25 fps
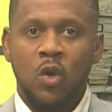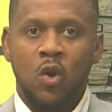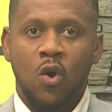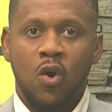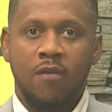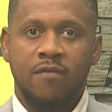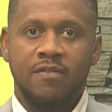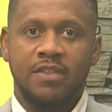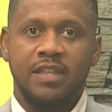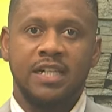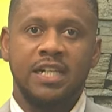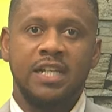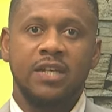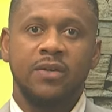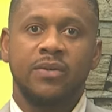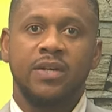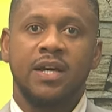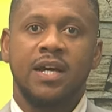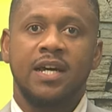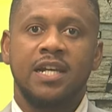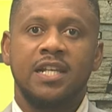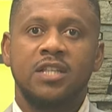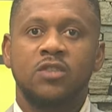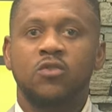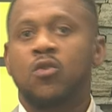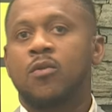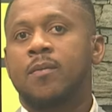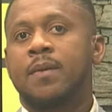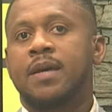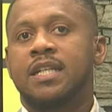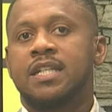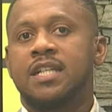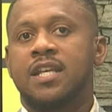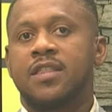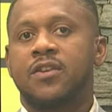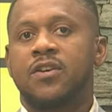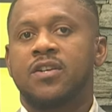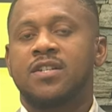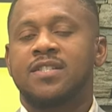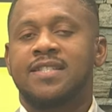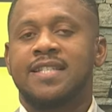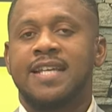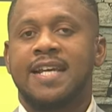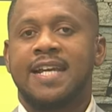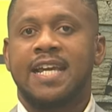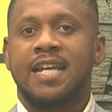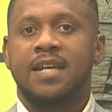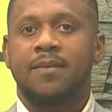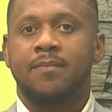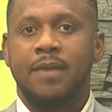over the Leeward Islands women in their
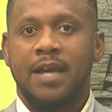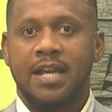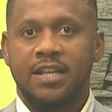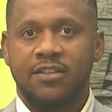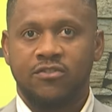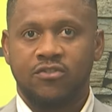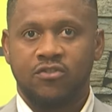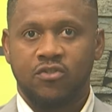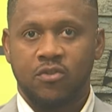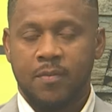second match.